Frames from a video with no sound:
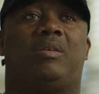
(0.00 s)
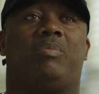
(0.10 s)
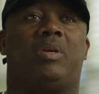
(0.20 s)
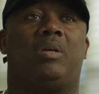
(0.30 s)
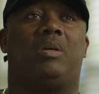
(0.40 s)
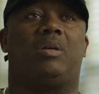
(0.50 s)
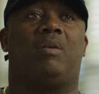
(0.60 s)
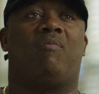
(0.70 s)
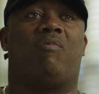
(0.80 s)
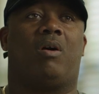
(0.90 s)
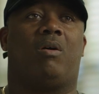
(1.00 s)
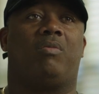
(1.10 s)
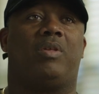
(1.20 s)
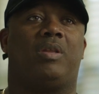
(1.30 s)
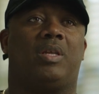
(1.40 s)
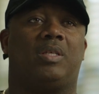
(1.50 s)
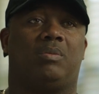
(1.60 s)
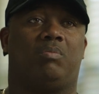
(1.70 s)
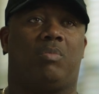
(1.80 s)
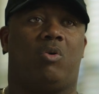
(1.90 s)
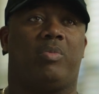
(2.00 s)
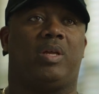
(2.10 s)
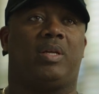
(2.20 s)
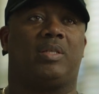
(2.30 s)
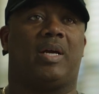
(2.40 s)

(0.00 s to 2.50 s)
to be involved in this moment in